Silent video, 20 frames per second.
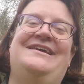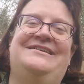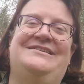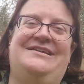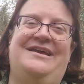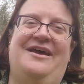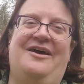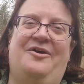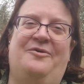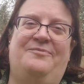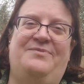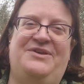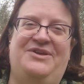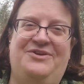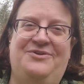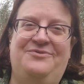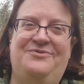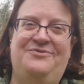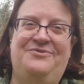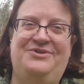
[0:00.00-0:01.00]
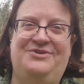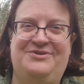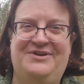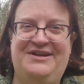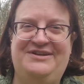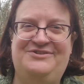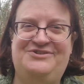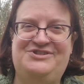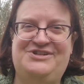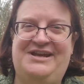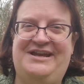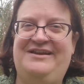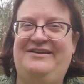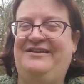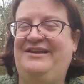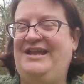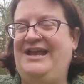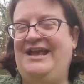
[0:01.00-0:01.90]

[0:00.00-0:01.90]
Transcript: to help you, your inner child,